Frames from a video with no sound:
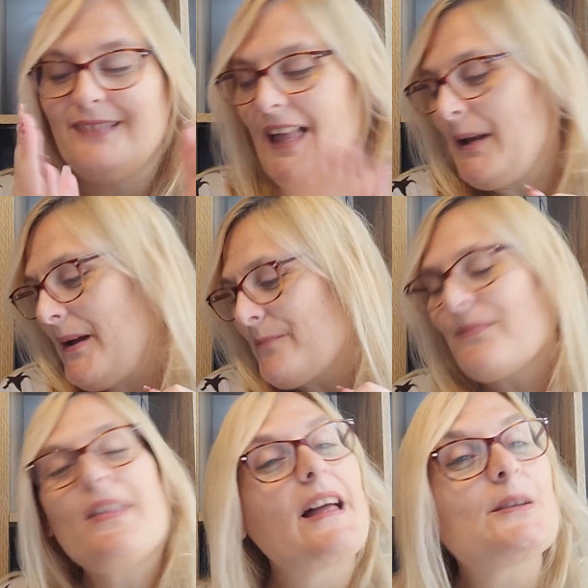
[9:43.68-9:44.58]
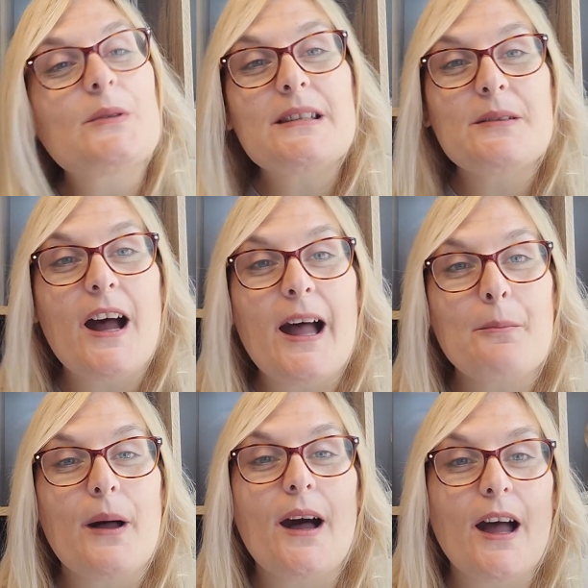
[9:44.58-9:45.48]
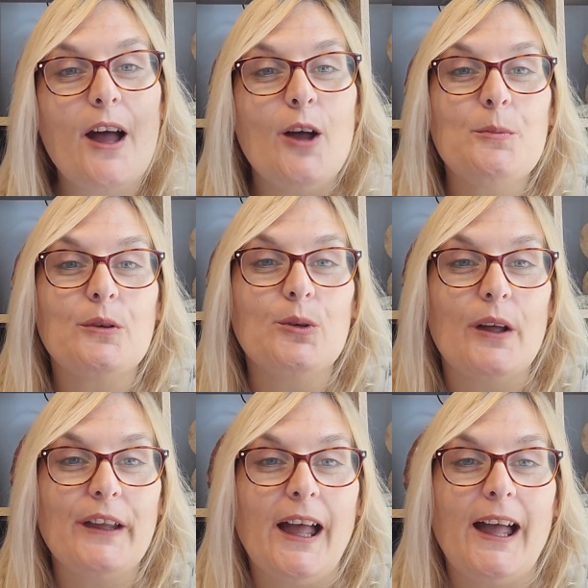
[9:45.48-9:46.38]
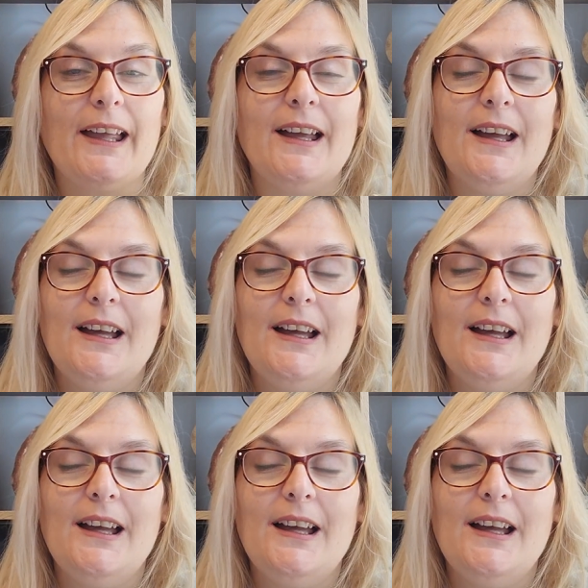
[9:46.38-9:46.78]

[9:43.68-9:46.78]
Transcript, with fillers: Anyway, that's what's in our hamper. I hope you're all okay.